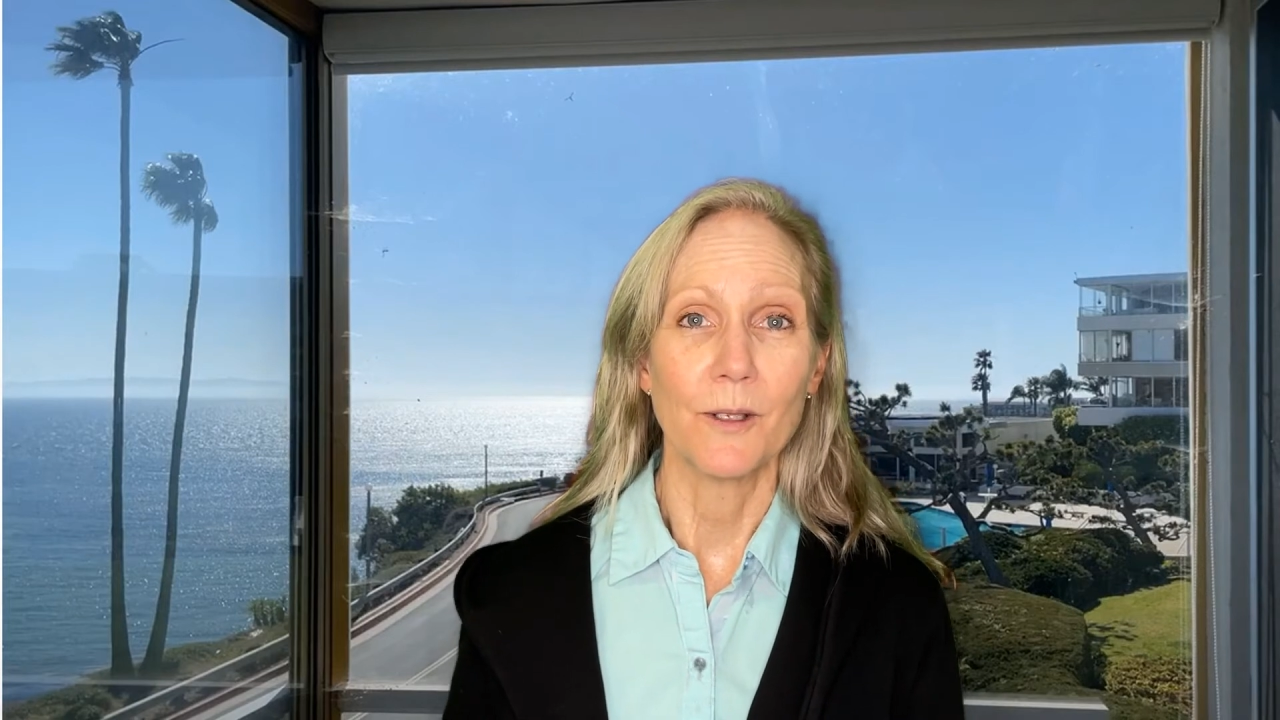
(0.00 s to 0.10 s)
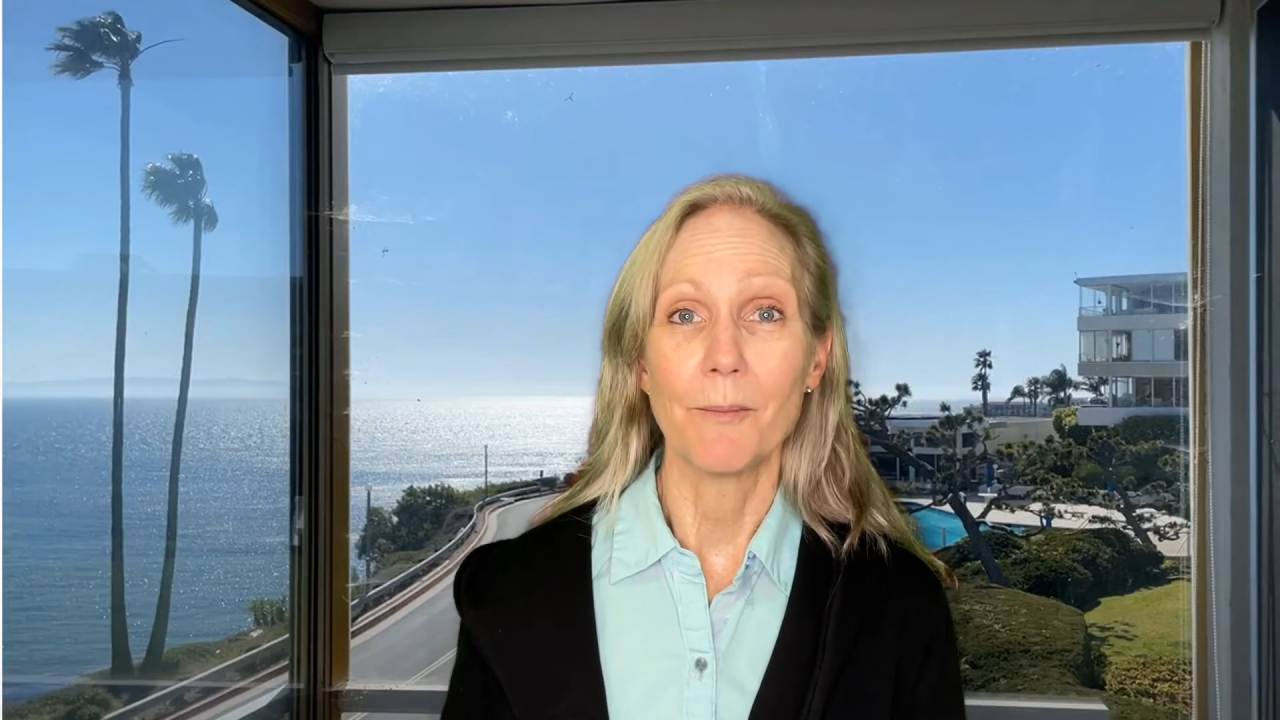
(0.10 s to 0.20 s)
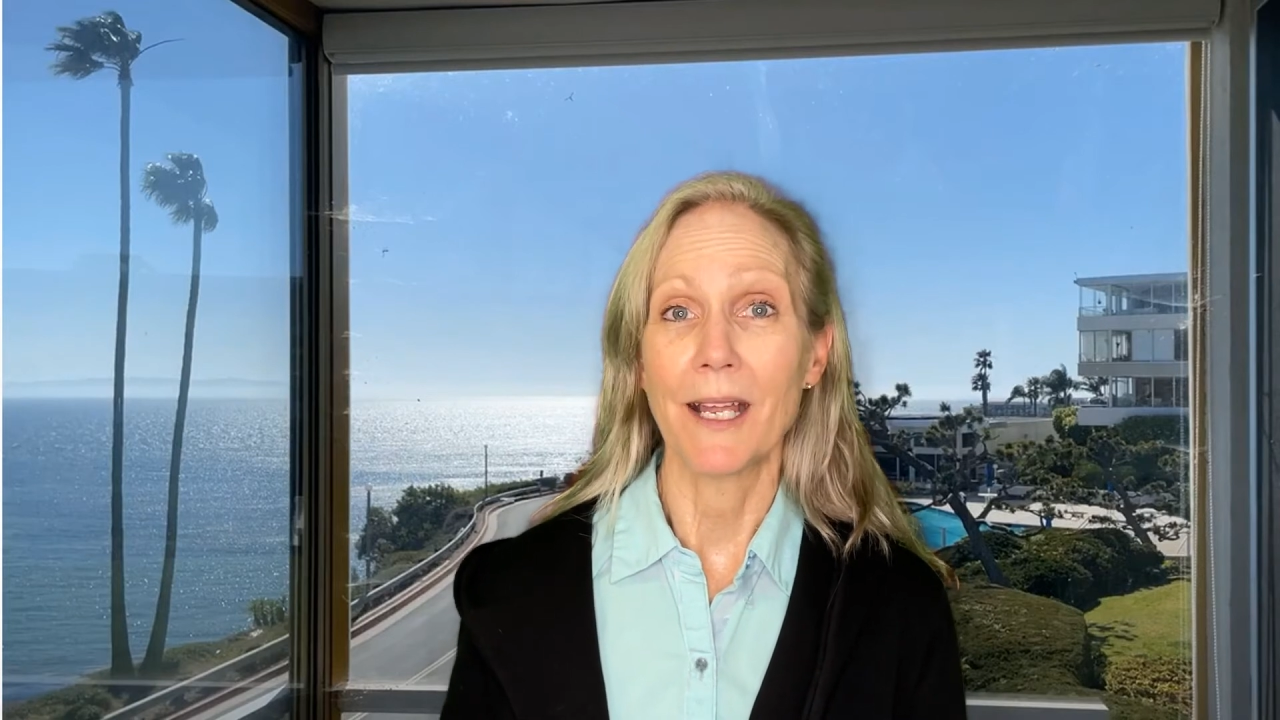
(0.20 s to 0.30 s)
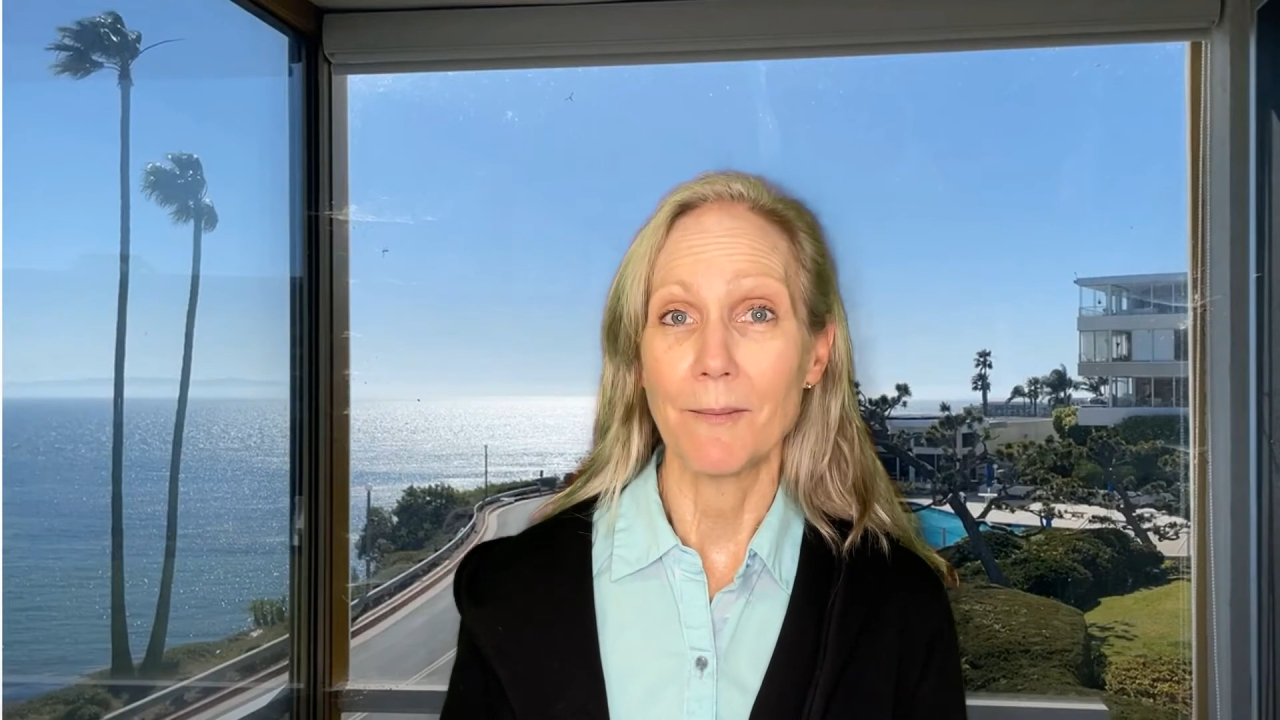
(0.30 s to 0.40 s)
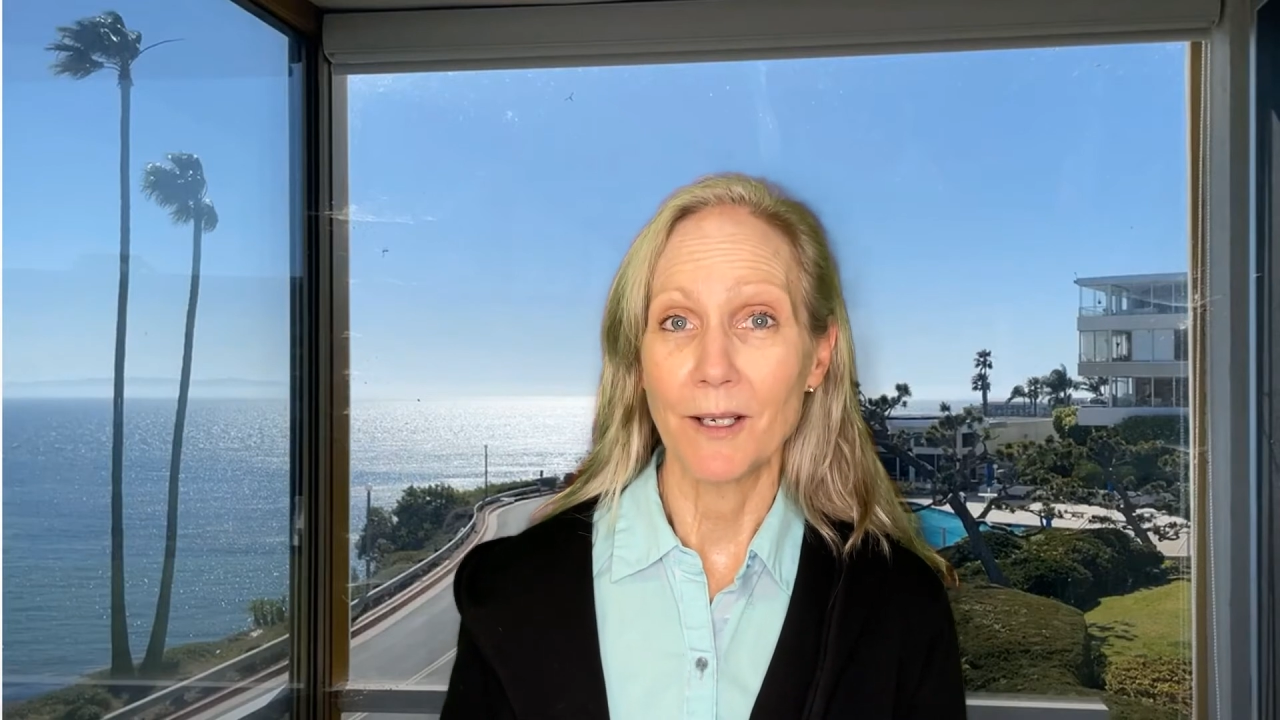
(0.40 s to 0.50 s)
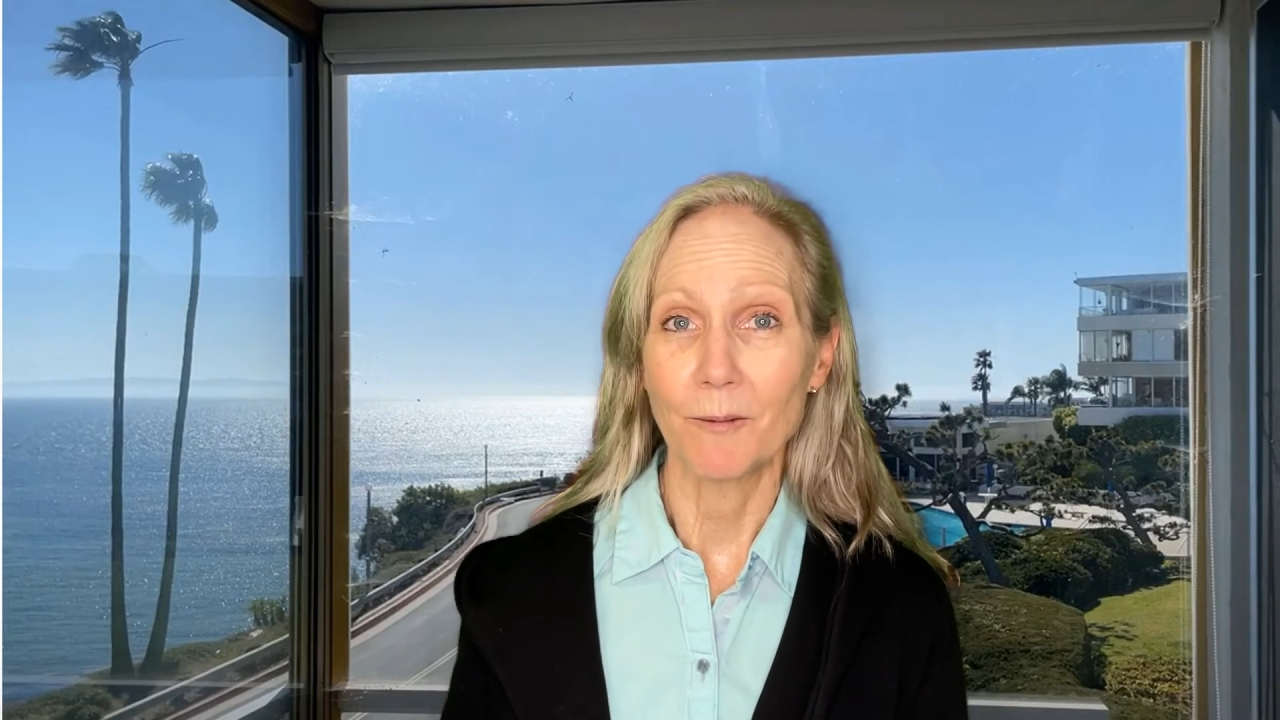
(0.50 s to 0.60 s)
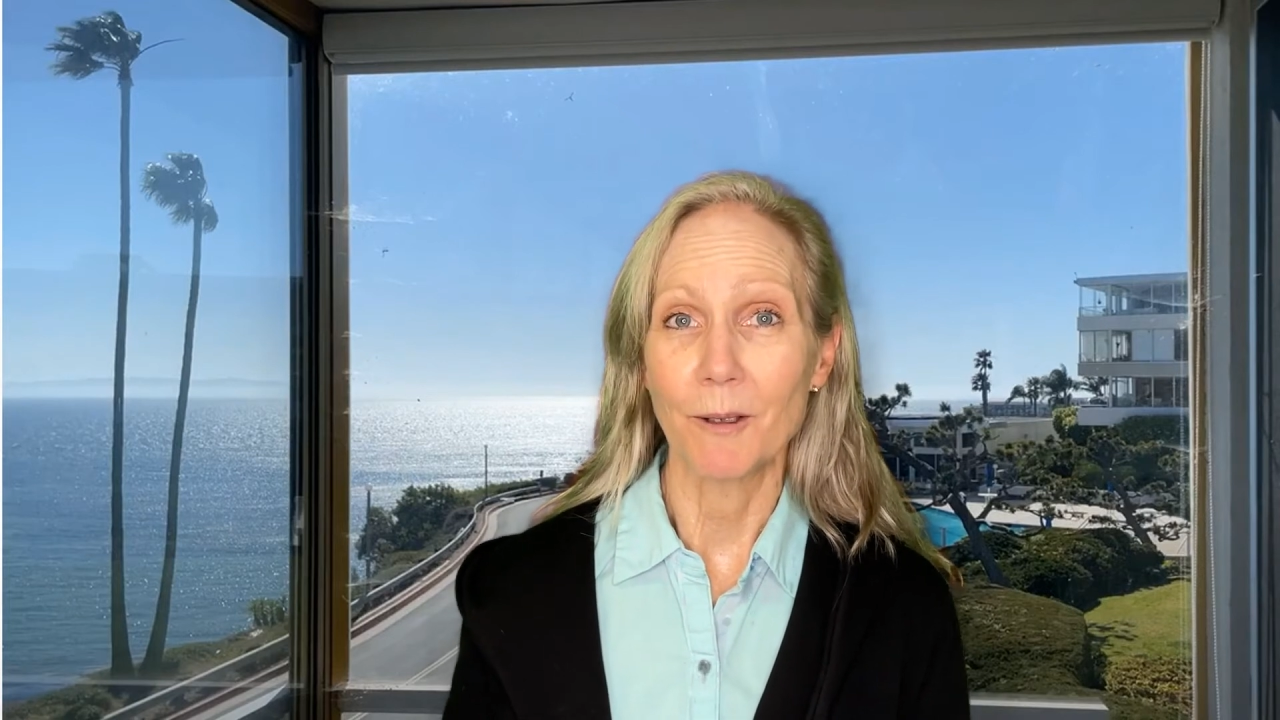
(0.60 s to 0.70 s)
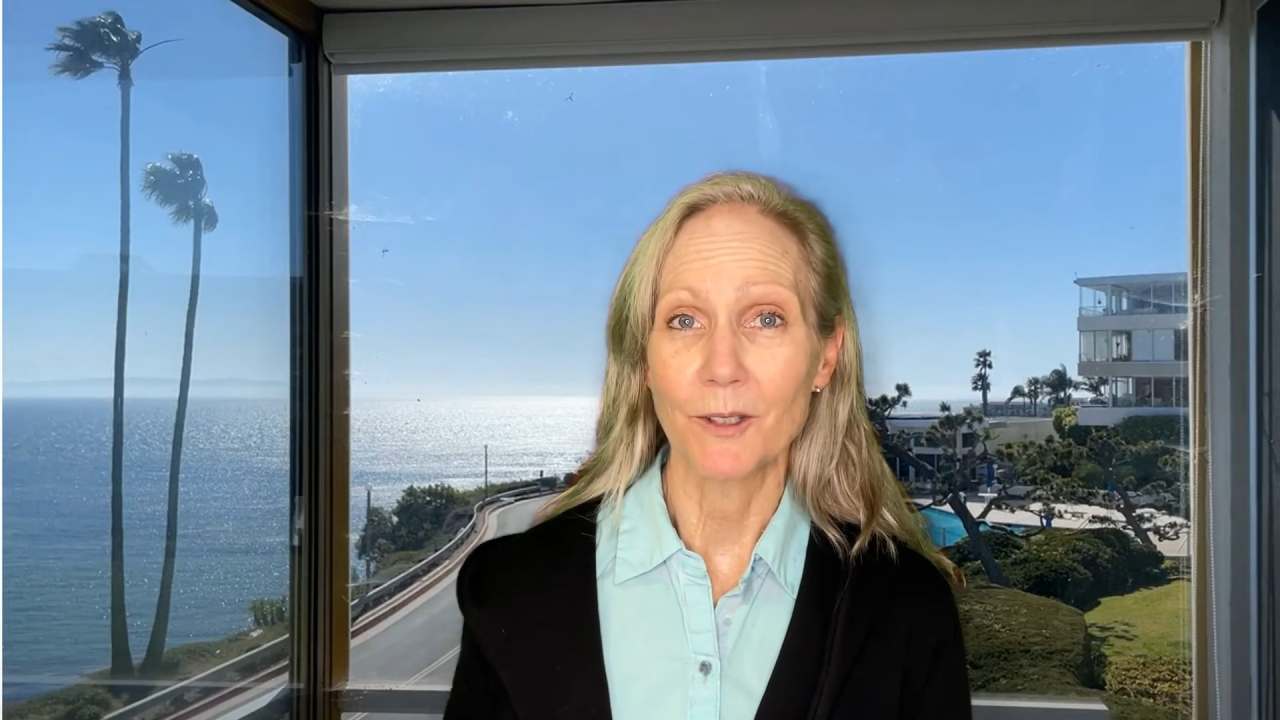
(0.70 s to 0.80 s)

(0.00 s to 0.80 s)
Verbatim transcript: the payment we were